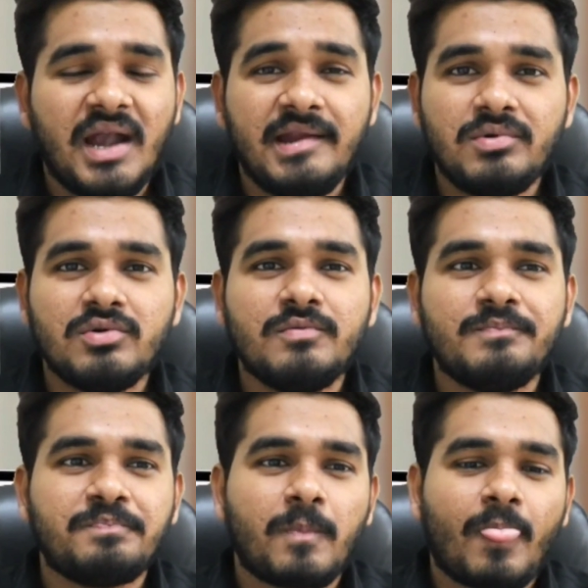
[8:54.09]

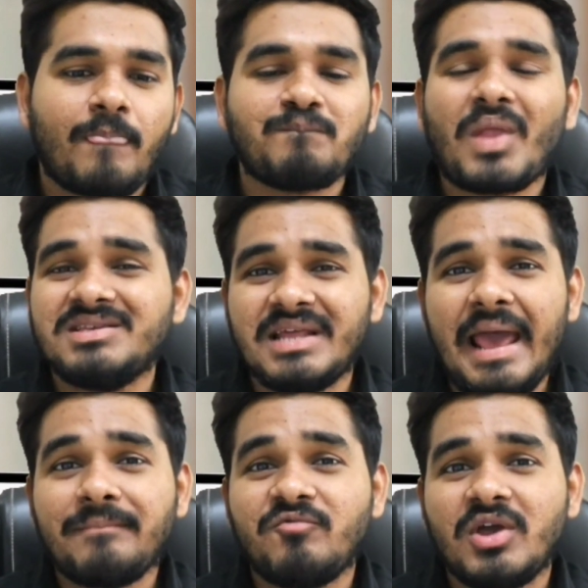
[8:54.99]
Sendinblue
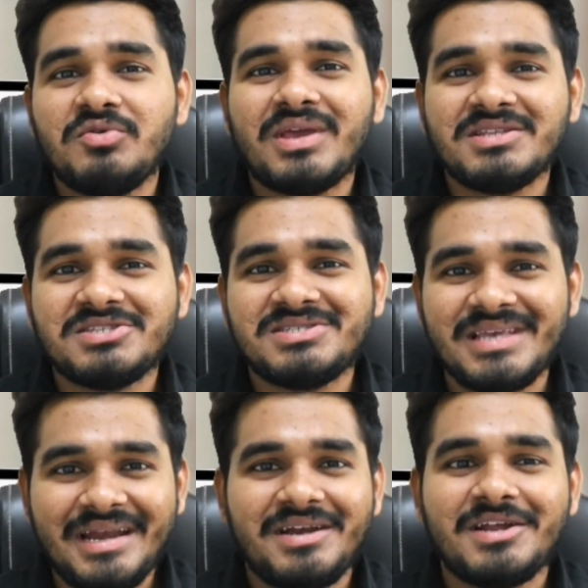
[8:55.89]
is an app where you
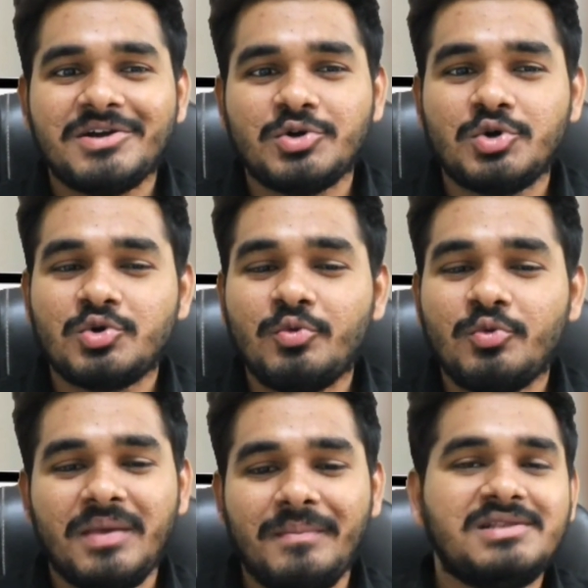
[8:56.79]
can send
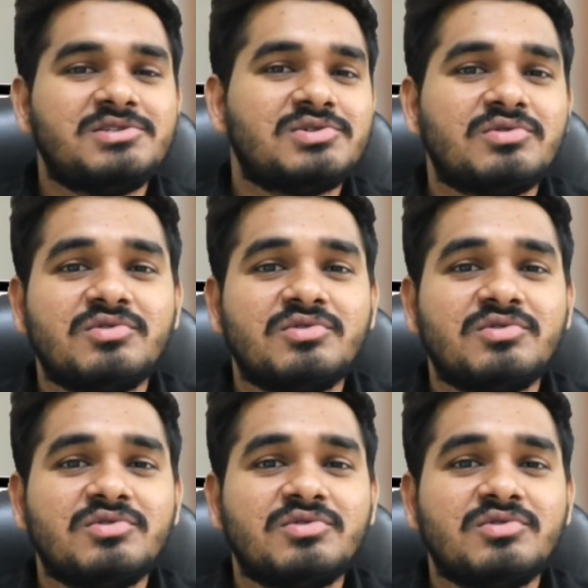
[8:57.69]
group emails.